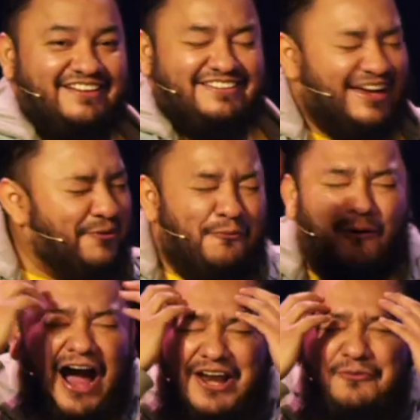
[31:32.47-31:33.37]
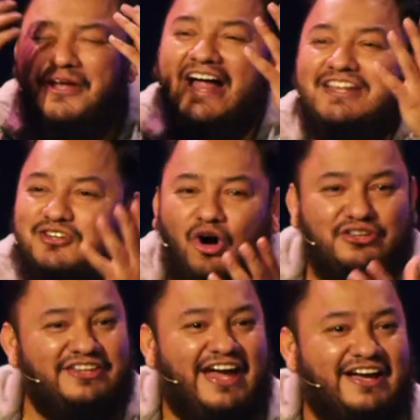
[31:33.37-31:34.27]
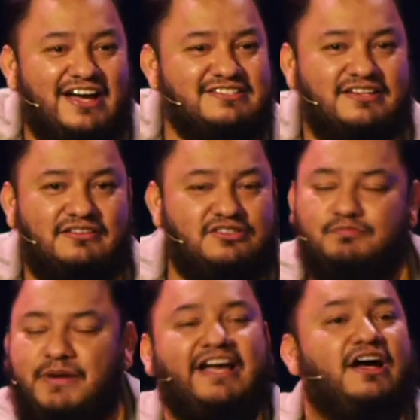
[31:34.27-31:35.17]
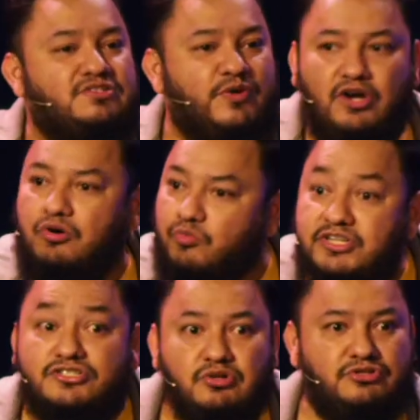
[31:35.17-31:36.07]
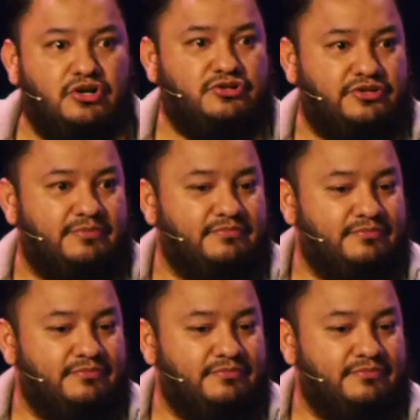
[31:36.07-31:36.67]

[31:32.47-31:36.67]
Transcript: Like, why do we not talk to that cousin? Because we don't. We just don't talk to them.